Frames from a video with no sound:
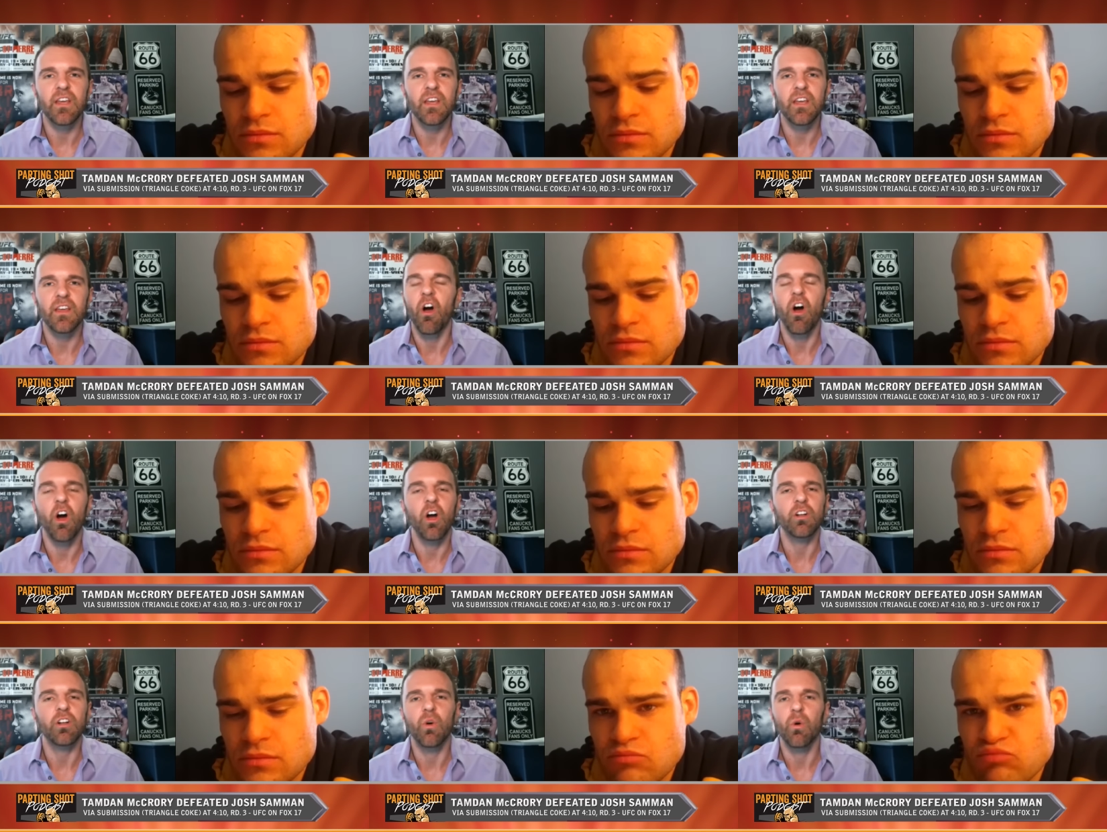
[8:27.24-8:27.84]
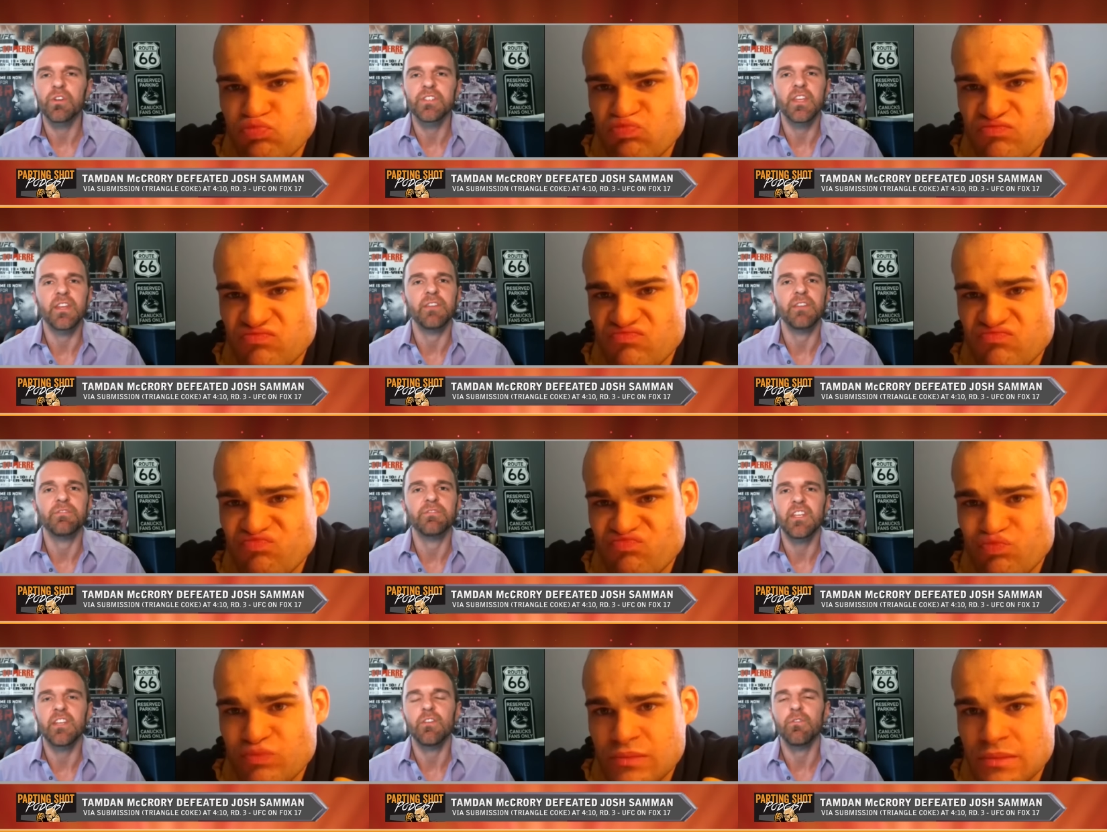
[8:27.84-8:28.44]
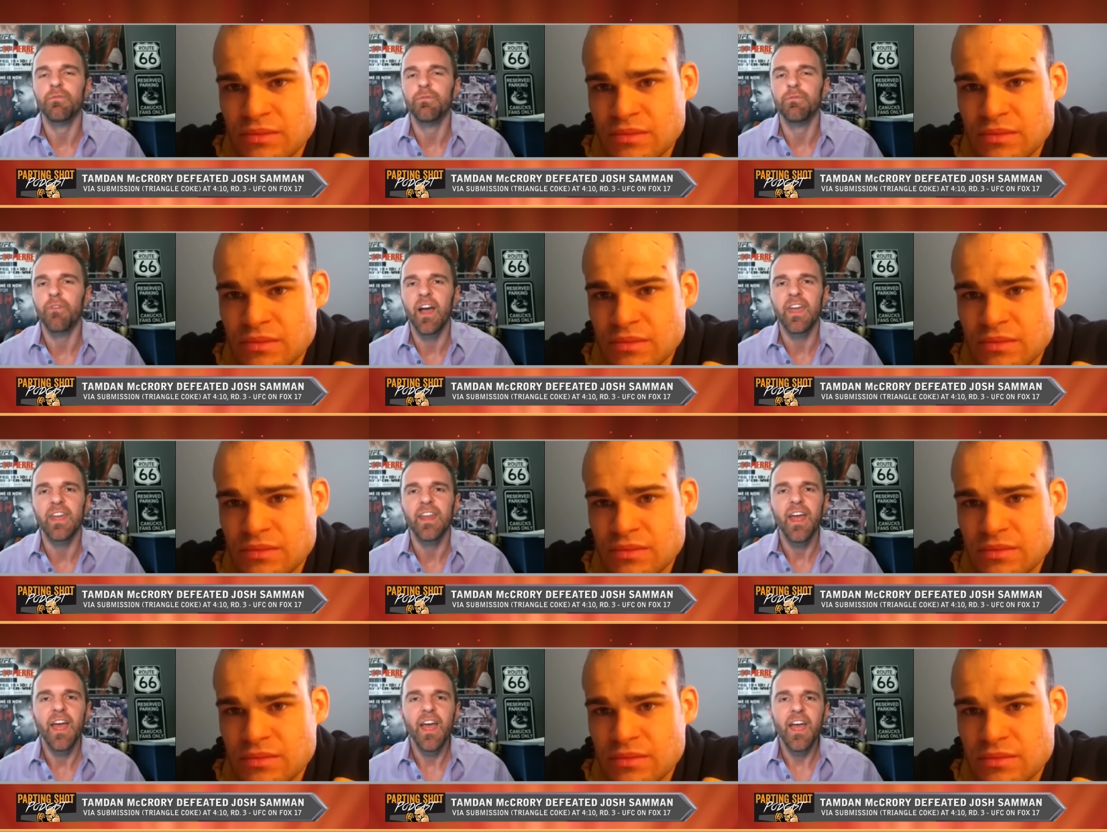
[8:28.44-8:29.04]
Speaker 1: the hardcores that have seen you
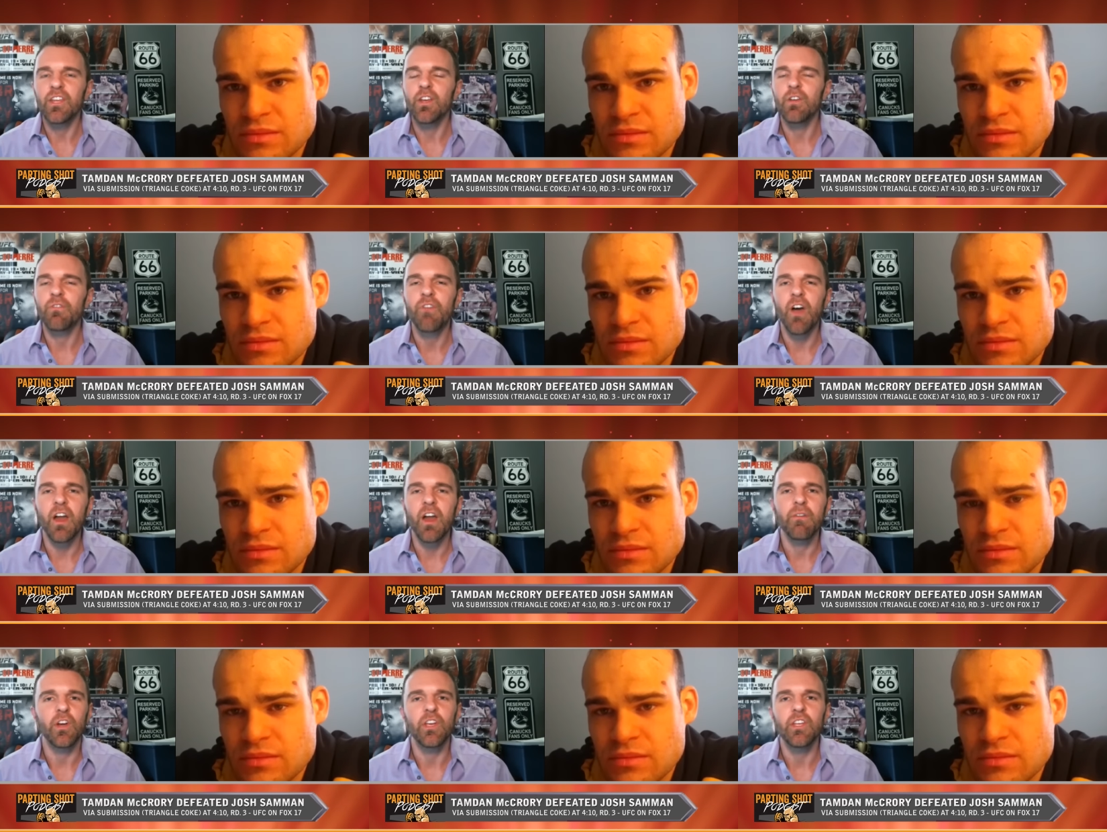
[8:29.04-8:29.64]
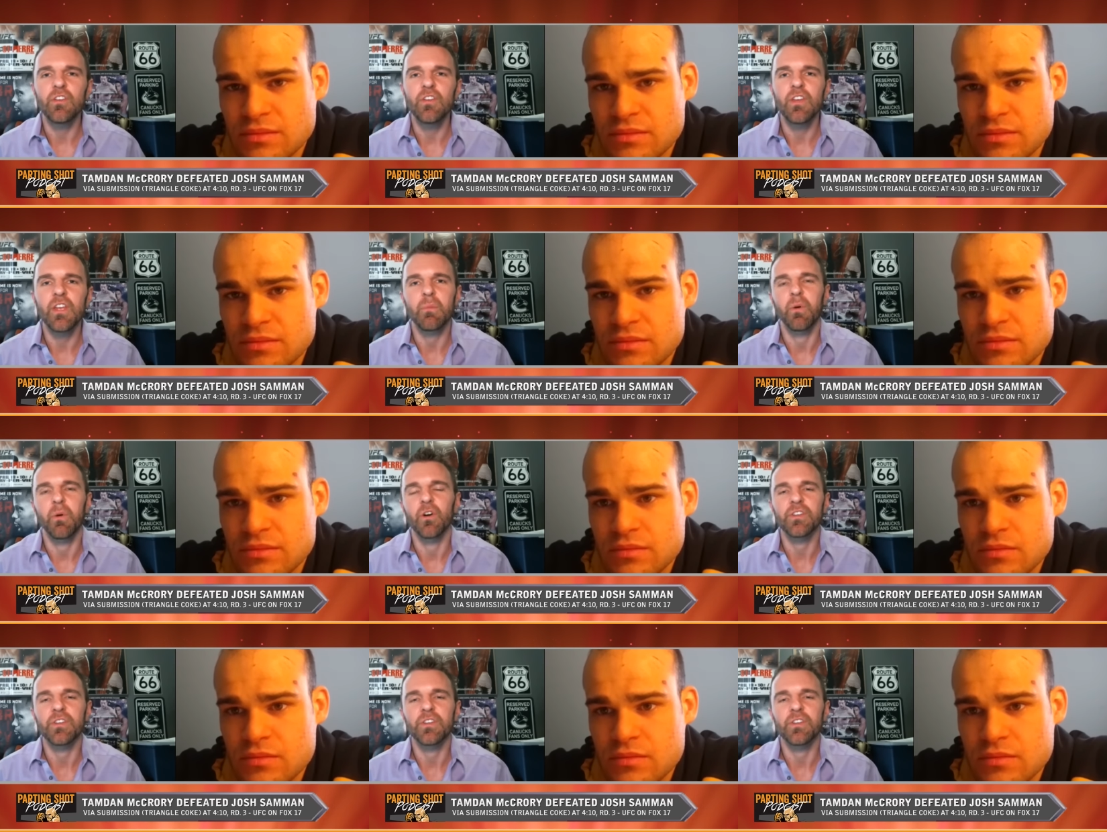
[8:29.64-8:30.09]
fight, you know, you've got a very unique